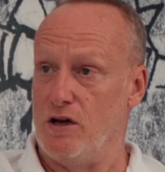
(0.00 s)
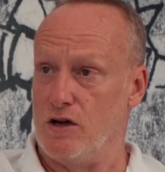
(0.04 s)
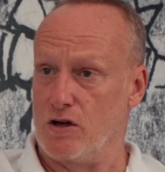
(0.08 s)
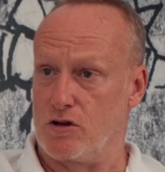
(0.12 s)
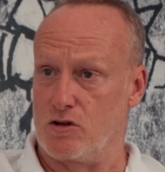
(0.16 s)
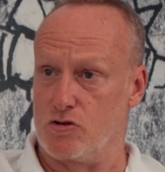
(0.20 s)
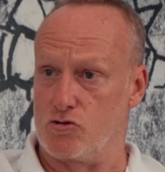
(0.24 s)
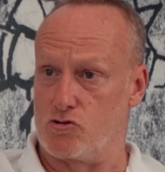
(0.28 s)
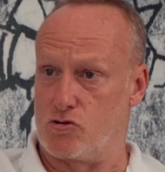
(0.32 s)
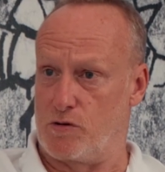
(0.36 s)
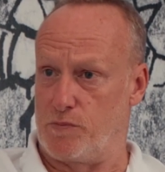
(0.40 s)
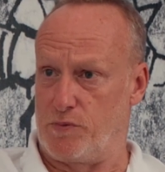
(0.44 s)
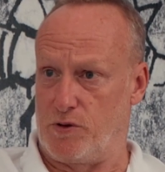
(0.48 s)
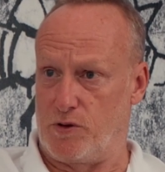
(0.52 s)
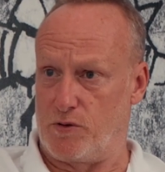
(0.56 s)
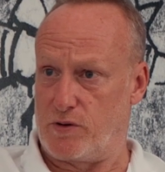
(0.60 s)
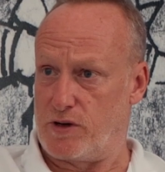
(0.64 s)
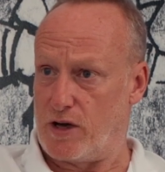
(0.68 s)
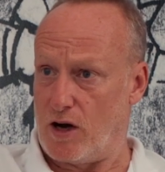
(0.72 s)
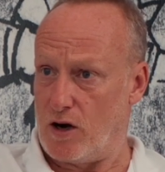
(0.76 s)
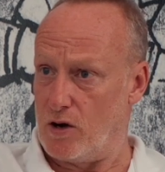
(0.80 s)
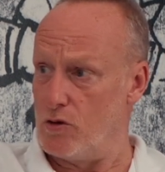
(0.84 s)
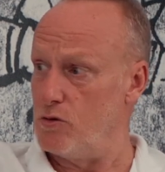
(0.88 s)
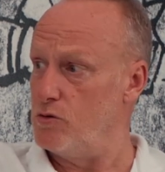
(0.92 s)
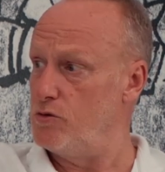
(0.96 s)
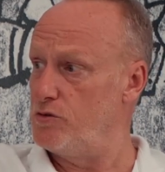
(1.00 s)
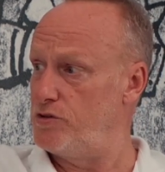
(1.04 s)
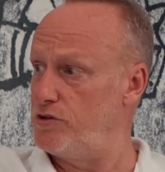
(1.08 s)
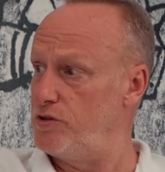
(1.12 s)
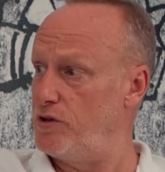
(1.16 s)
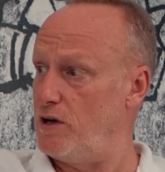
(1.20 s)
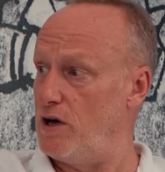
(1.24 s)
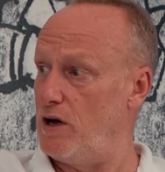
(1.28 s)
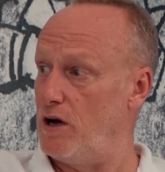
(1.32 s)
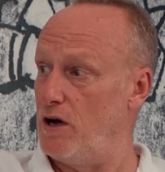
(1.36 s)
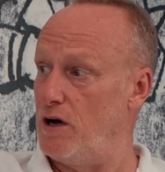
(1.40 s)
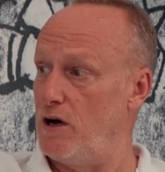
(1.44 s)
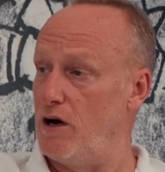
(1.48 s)
contribute code
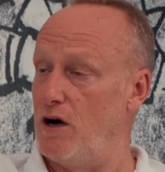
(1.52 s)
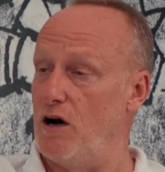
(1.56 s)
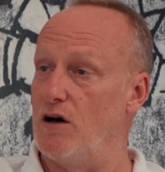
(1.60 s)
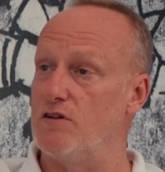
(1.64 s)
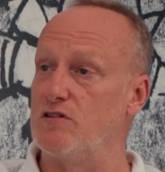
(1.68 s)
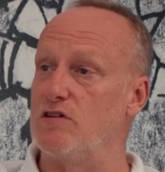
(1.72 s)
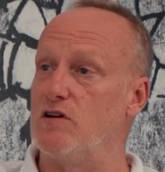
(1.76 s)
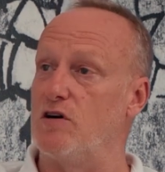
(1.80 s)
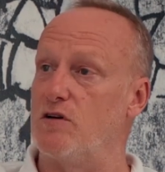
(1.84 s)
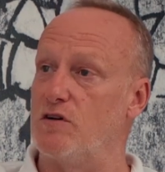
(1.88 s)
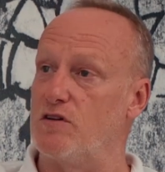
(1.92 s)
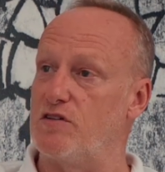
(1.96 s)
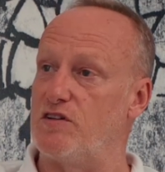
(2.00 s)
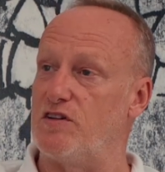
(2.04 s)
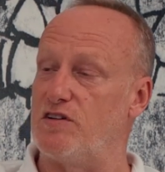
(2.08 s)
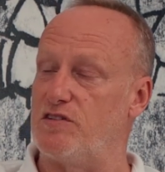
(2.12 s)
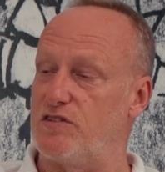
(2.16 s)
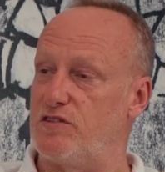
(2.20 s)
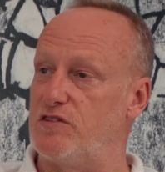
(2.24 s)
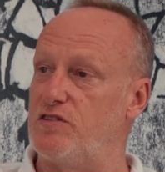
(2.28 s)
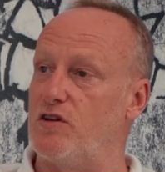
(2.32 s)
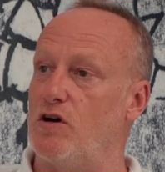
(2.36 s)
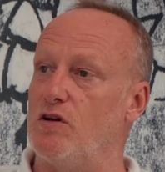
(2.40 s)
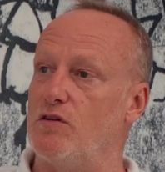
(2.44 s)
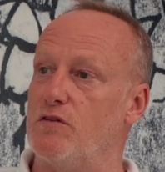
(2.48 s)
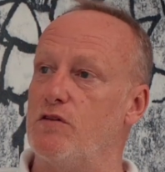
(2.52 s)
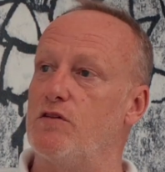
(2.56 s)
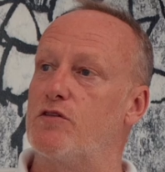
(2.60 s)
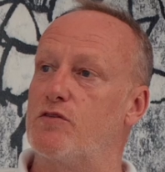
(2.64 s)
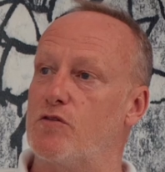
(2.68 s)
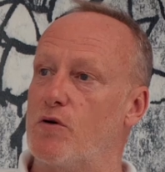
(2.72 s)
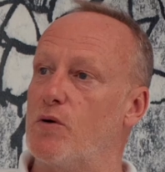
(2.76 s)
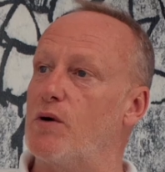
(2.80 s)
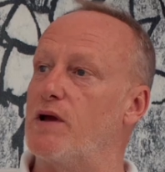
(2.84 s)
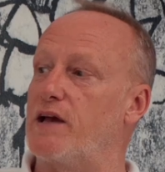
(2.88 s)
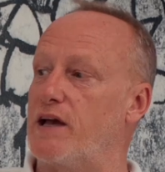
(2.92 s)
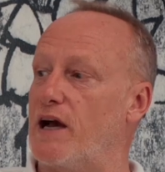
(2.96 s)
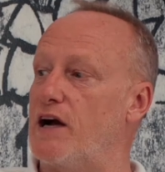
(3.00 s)
as long as it's done
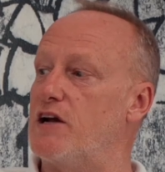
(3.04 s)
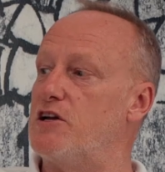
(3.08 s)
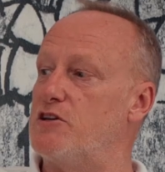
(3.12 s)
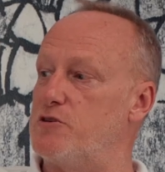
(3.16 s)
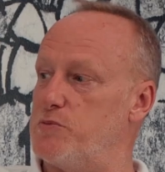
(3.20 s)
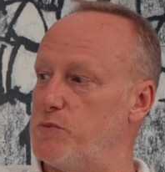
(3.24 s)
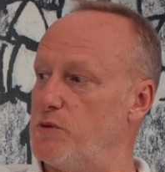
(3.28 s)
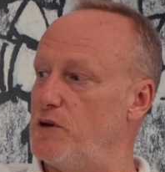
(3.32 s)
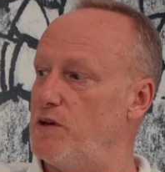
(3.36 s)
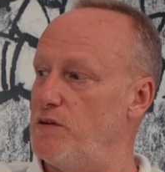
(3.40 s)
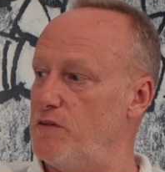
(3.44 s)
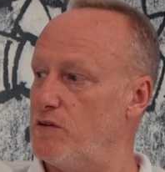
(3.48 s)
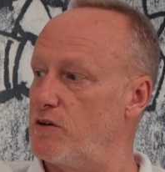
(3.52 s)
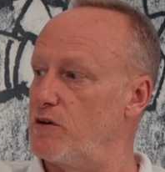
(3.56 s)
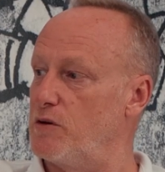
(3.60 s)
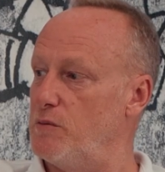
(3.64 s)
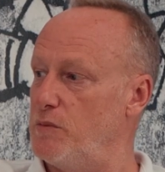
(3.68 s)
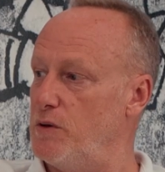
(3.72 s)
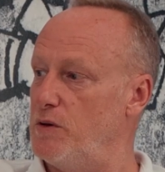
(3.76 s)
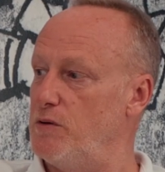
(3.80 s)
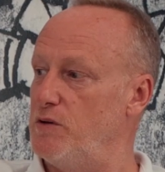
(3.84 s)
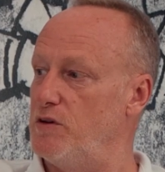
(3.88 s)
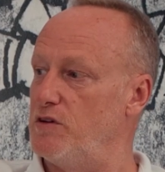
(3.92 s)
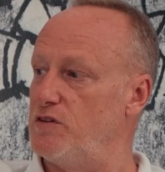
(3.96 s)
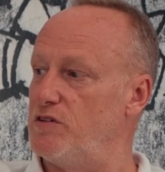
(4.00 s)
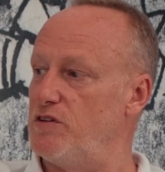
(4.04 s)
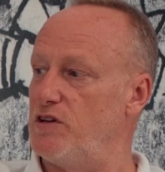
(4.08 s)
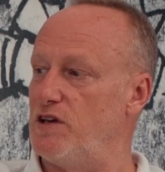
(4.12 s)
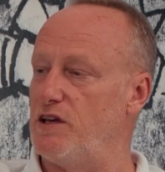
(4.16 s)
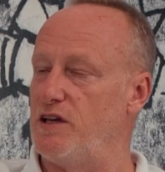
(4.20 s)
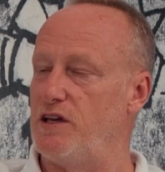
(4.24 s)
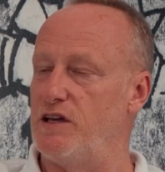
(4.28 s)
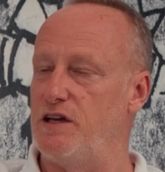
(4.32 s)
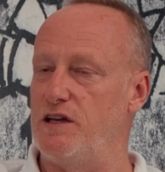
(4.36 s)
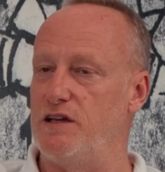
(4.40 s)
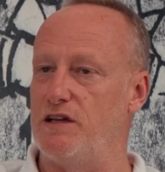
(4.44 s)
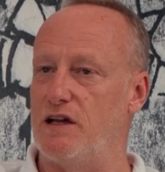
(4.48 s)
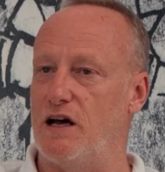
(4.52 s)
through engagement in the
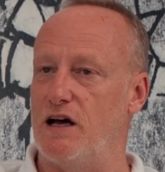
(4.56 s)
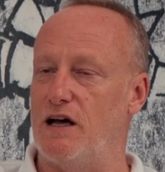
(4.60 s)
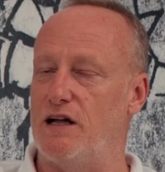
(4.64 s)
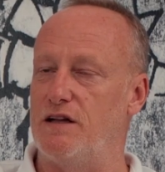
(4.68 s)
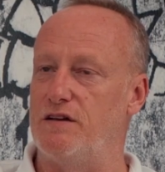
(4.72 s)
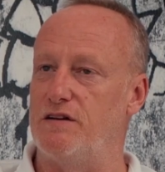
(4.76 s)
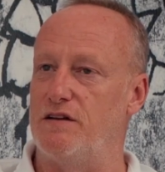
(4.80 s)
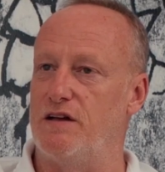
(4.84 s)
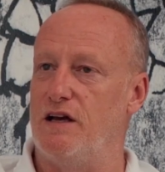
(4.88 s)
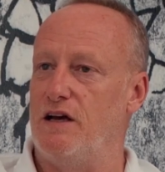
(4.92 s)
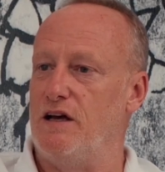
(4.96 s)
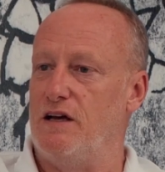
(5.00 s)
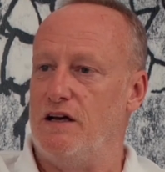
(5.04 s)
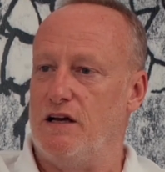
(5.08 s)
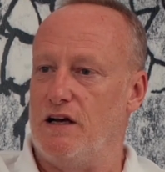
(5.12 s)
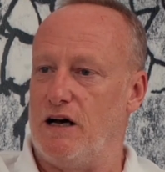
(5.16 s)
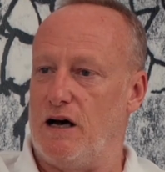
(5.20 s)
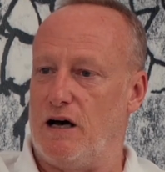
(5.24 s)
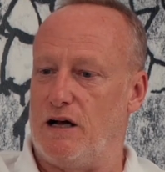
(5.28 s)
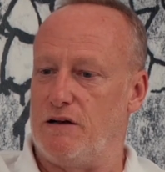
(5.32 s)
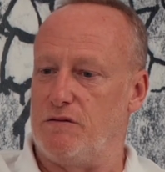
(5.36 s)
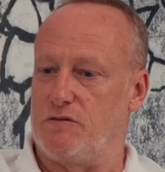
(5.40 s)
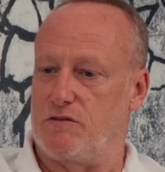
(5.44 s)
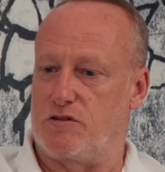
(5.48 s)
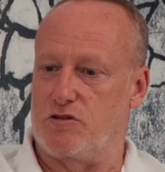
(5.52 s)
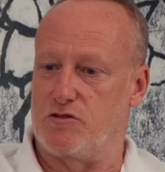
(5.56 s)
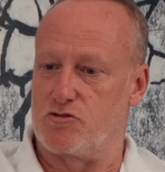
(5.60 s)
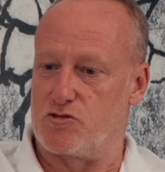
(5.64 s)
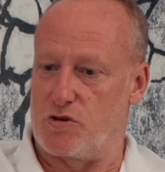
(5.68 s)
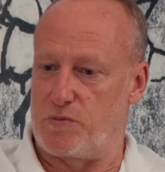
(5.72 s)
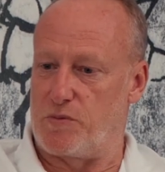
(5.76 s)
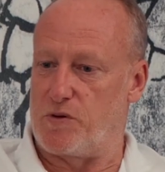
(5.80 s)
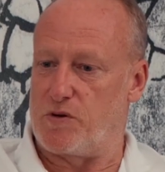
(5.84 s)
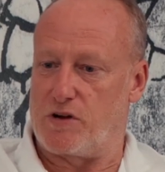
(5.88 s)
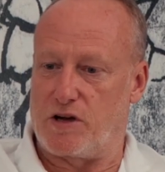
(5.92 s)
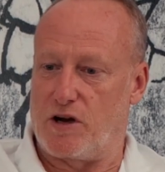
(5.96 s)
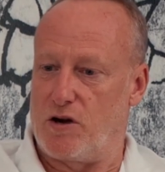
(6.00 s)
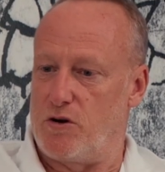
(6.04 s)
community and
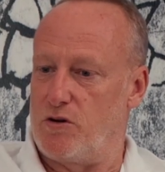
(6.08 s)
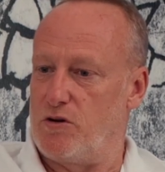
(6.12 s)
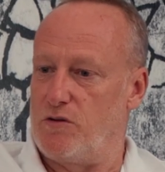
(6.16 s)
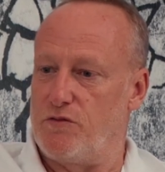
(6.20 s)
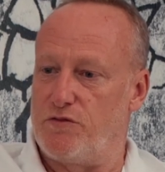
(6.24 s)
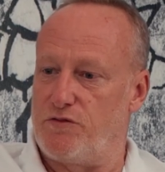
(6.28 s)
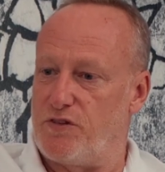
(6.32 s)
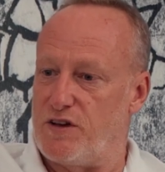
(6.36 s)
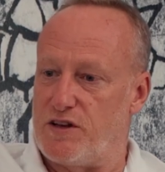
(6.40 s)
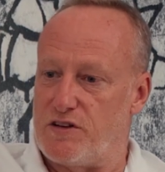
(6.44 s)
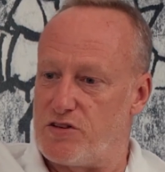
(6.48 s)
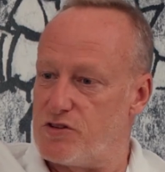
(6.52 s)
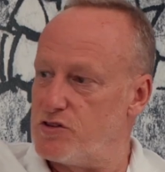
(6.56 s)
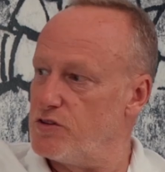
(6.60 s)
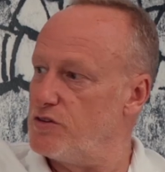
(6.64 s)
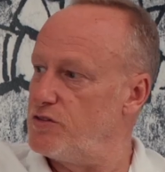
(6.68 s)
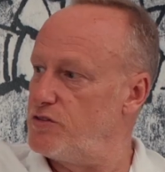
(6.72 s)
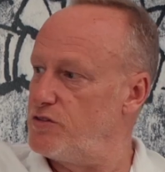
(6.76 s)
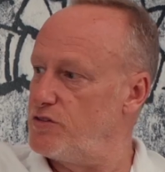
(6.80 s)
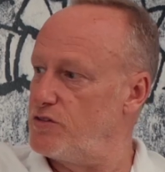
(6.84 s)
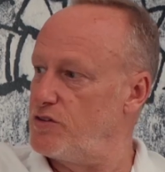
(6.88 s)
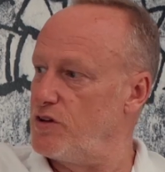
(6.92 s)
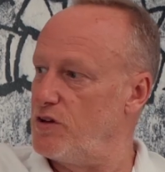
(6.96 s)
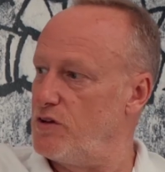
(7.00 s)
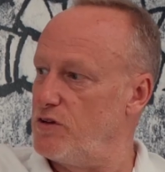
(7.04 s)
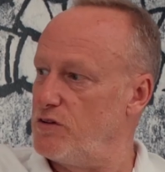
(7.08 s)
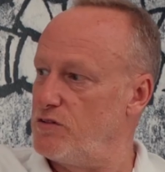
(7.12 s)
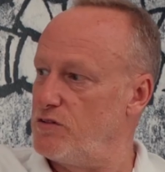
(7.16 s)
contribute code and features to